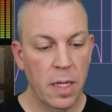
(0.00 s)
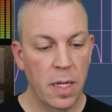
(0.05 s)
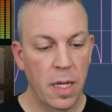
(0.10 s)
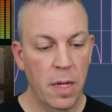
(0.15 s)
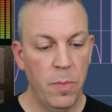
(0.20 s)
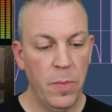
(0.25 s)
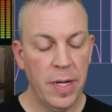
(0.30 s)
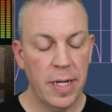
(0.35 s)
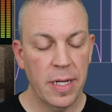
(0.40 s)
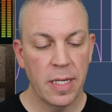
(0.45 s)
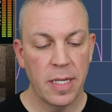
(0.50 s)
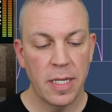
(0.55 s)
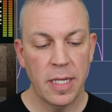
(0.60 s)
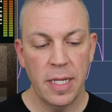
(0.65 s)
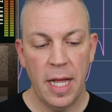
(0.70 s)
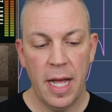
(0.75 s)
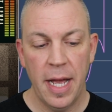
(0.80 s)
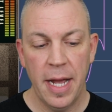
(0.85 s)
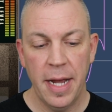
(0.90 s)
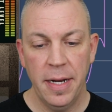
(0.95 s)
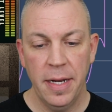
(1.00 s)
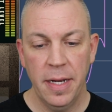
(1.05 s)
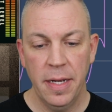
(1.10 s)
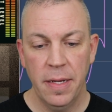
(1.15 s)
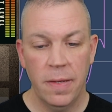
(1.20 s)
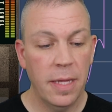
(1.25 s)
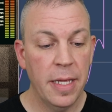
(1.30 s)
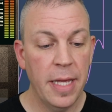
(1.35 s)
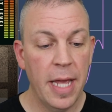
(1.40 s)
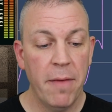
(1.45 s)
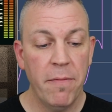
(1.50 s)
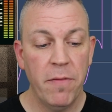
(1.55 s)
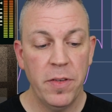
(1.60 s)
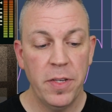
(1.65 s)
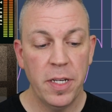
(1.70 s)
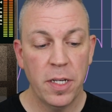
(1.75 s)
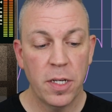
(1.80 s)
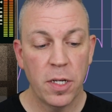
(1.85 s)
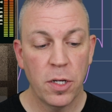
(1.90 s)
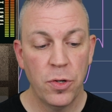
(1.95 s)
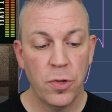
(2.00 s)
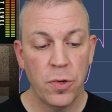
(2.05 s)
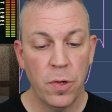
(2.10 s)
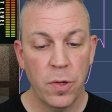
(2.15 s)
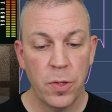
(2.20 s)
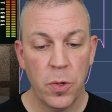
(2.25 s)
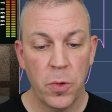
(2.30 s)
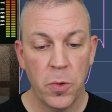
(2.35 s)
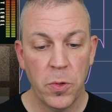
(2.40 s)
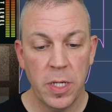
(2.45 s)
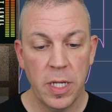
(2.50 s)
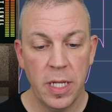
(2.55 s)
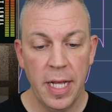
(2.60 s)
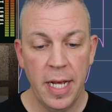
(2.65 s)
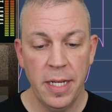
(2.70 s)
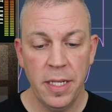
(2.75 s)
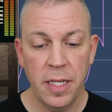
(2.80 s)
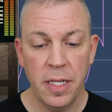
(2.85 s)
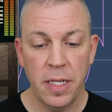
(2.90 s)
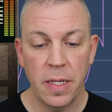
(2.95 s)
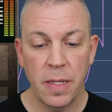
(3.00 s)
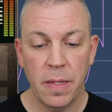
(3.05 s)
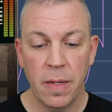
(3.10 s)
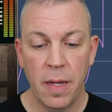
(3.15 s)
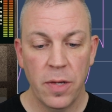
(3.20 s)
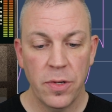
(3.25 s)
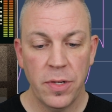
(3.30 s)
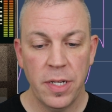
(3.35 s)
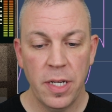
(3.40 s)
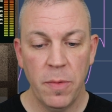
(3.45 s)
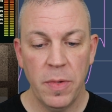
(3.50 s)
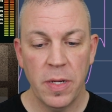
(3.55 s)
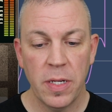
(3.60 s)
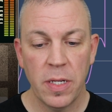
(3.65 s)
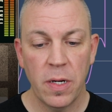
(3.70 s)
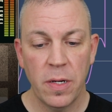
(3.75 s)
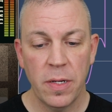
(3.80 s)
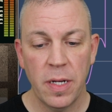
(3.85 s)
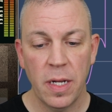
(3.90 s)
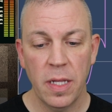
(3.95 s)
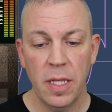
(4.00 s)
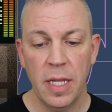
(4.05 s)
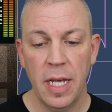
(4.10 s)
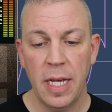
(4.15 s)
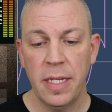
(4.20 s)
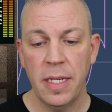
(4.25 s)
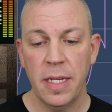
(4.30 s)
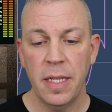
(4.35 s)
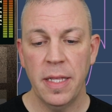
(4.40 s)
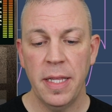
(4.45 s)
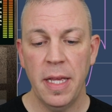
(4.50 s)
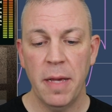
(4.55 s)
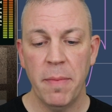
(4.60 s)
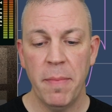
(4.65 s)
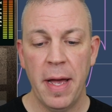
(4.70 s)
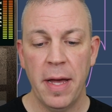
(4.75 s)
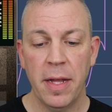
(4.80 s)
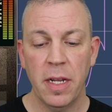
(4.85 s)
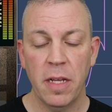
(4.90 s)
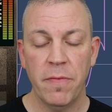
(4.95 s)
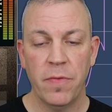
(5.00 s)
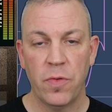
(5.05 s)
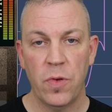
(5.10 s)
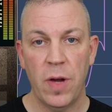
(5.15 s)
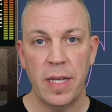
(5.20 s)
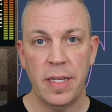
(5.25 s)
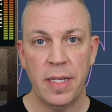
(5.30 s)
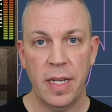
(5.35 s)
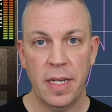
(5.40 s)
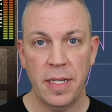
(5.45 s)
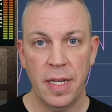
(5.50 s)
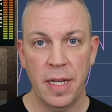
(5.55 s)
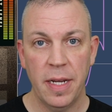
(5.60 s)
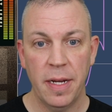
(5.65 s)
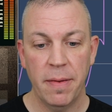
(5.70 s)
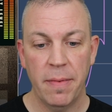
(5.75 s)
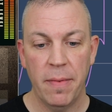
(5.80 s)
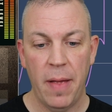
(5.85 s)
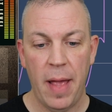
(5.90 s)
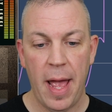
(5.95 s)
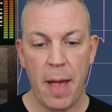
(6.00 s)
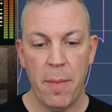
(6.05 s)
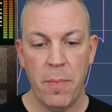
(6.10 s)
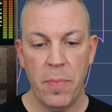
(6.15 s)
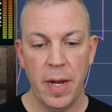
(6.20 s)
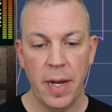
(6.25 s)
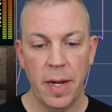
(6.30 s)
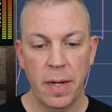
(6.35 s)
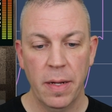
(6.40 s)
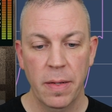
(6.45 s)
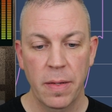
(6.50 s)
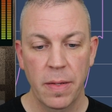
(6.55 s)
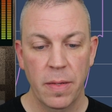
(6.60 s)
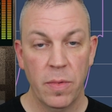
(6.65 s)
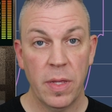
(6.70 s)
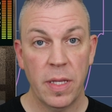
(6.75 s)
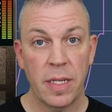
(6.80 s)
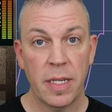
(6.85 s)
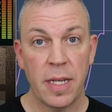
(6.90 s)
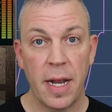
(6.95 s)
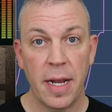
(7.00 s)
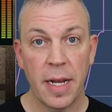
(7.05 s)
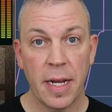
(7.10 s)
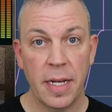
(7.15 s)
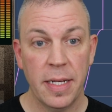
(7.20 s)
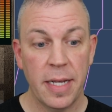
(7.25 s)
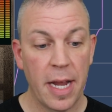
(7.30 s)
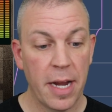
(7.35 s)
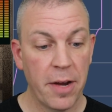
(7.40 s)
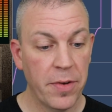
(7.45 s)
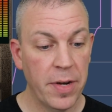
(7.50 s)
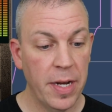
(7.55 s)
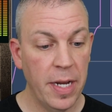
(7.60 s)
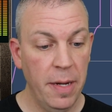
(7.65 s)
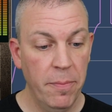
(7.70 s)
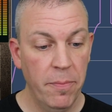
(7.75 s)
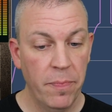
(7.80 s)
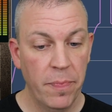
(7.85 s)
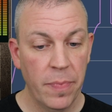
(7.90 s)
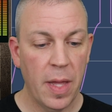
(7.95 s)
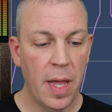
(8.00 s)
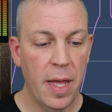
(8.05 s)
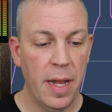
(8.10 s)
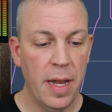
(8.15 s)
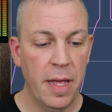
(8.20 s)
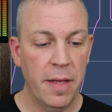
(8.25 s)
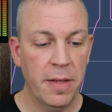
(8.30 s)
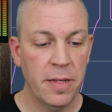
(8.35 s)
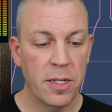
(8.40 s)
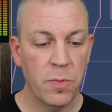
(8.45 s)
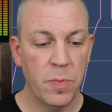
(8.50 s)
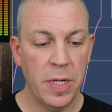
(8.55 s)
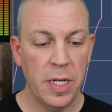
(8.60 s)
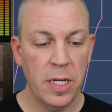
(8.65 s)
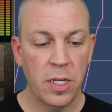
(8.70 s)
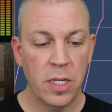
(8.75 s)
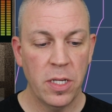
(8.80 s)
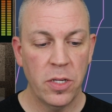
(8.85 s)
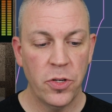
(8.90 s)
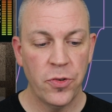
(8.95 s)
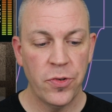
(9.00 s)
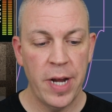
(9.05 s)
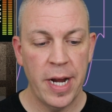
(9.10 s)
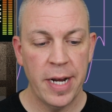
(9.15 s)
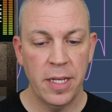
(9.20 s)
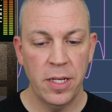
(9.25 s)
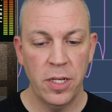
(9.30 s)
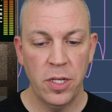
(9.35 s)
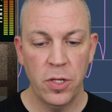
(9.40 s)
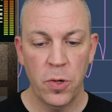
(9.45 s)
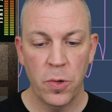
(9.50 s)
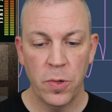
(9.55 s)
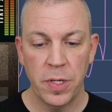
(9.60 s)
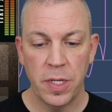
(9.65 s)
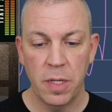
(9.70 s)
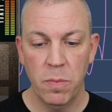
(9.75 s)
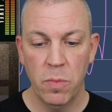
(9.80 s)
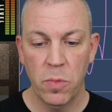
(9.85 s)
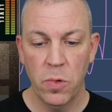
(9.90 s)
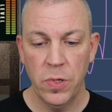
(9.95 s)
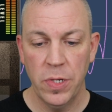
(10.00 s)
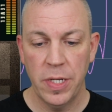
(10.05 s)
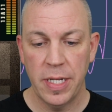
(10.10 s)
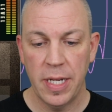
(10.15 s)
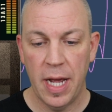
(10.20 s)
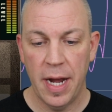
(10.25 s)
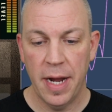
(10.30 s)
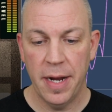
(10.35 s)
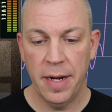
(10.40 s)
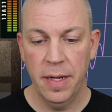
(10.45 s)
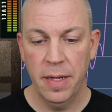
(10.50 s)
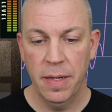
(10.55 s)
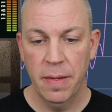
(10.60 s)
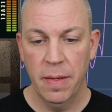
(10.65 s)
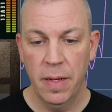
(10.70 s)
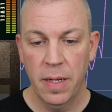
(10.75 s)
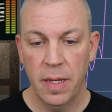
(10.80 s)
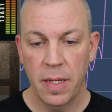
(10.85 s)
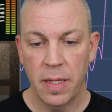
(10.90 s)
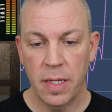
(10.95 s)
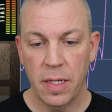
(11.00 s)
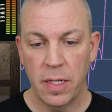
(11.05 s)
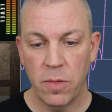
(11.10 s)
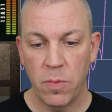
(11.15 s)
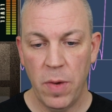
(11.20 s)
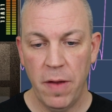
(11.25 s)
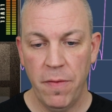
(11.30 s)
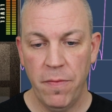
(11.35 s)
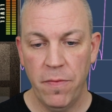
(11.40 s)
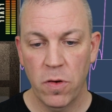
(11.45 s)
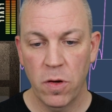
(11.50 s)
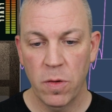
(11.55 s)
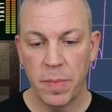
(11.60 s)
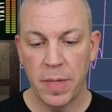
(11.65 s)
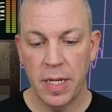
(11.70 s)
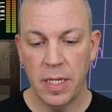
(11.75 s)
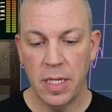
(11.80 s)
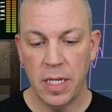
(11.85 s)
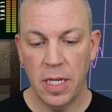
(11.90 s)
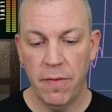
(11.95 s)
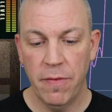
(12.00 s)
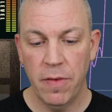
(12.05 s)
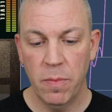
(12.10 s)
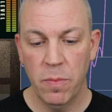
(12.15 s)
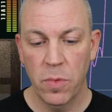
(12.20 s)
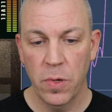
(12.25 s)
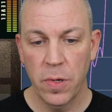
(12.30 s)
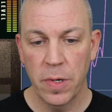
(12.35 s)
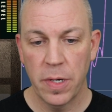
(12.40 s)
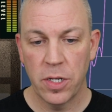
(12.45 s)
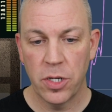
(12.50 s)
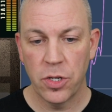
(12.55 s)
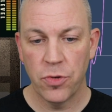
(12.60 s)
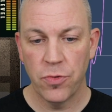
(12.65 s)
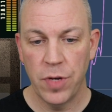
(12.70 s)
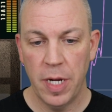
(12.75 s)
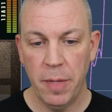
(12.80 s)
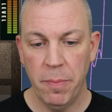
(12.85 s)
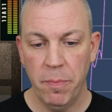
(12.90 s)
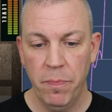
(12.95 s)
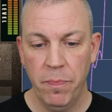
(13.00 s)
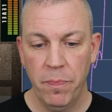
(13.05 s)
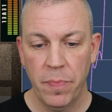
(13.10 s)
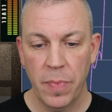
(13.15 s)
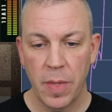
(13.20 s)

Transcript: and we can slide the emphasis control towards less, you'll see we start to lessen the amount of processing happening with the sonic integrity. And as we drag this towards the more side, this waveform gets even more extreme,